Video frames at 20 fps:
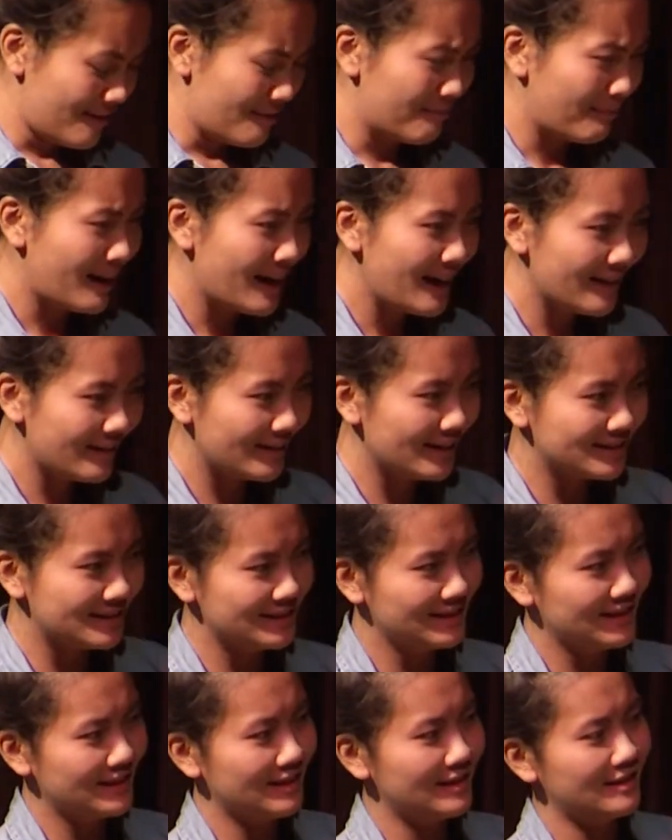My
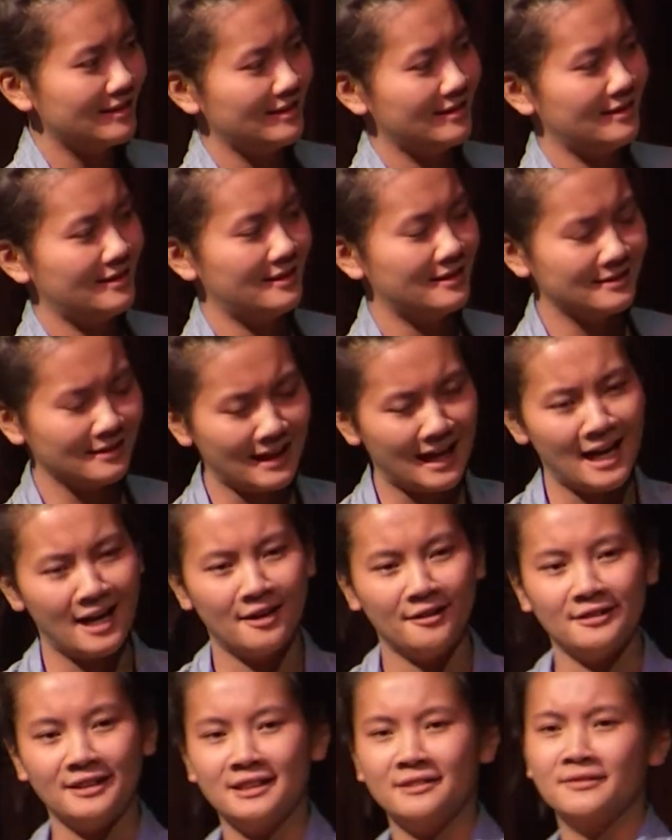ethnicity is
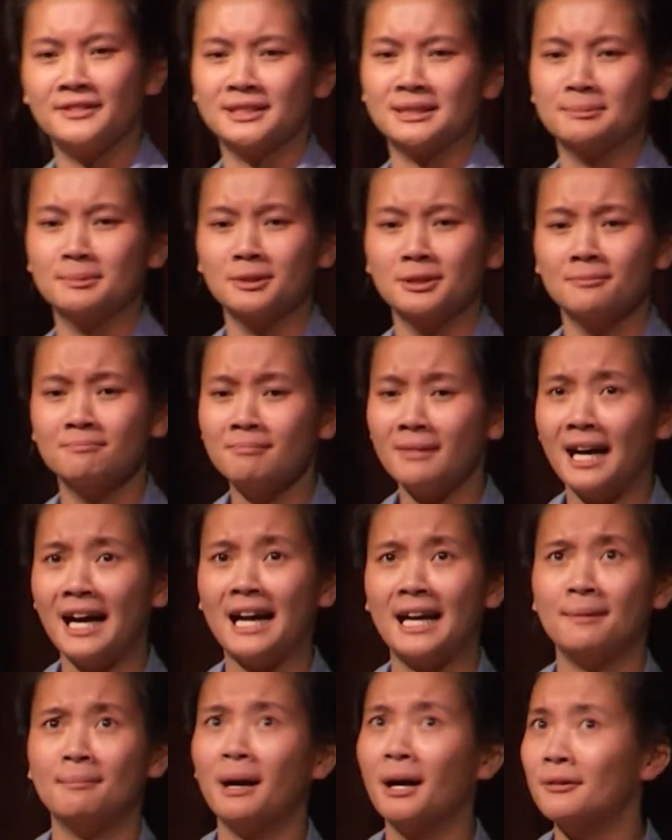loud and visible.
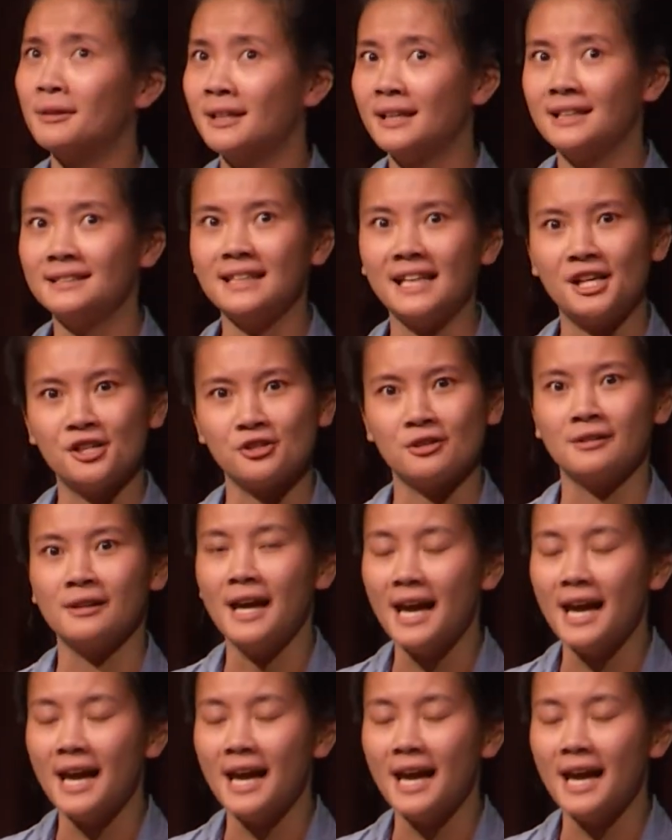I am outed as Asian